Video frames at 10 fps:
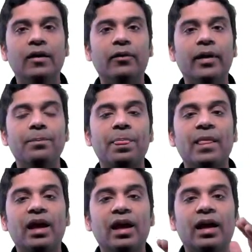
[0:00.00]
Okay.
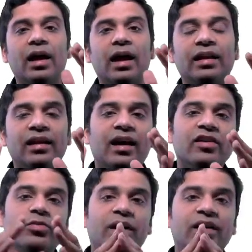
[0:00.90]
And the
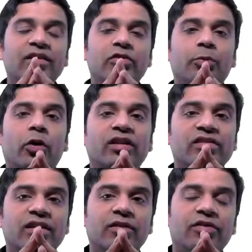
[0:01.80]
last part is, what is
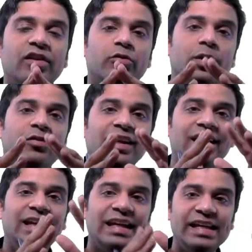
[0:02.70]
the difference between
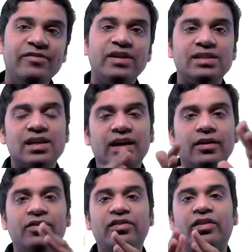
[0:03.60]
an e-visa and
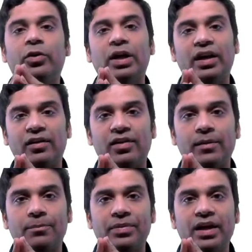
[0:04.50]
a visa on arrival?
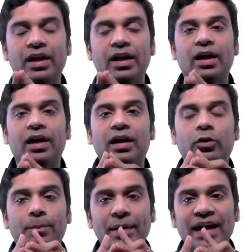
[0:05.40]
Now
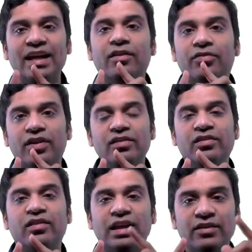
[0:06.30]
the main
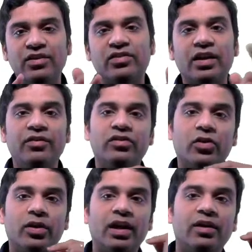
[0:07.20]
difference, e-visa and visa
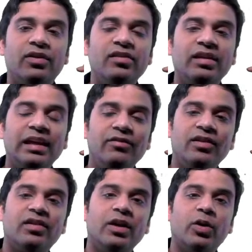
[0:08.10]
on arrival, is
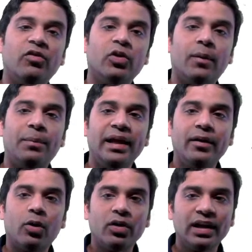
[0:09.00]
e-visa you have to
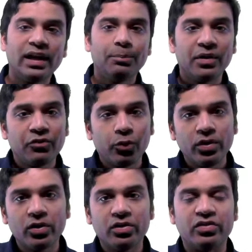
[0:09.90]
apply online
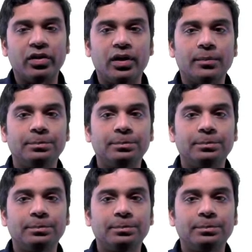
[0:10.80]
before your journey.